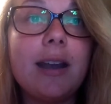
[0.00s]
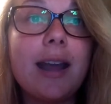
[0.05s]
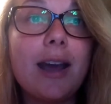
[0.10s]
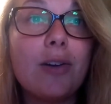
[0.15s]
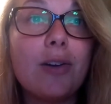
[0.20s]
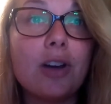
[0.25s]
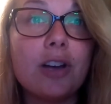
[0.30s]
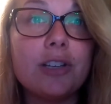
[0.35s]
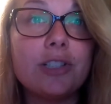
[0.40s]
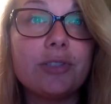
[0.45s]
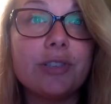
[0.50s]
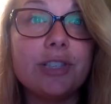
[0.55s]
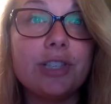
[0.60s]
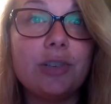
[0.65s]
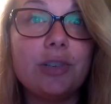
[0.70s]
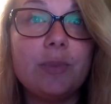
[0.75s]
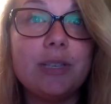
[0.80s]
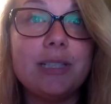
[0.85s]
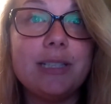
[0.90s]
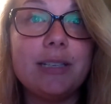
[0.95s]
how countries
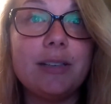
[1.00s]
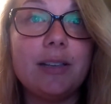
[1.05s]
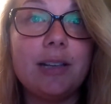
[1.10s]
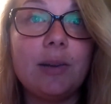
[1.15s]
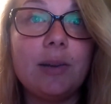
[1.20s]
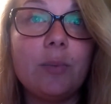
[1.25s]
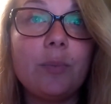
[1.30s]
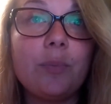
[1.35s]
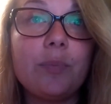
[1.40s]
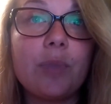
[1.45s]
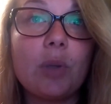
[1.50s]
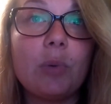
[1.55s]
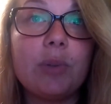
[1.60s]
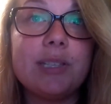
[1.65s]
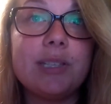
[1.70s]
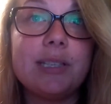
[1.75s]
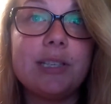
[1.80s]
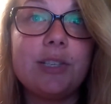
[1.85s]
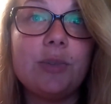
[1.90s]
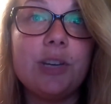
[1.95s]
should be dealing with
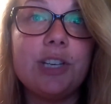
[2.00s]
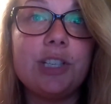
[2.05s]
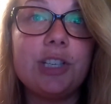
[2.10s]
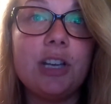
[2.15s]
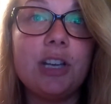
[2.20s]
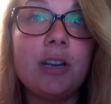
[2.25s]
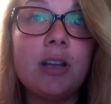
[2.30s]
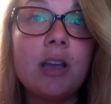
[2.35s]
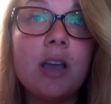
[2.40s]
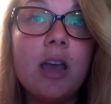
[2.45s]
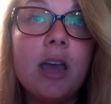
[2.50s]
the situation.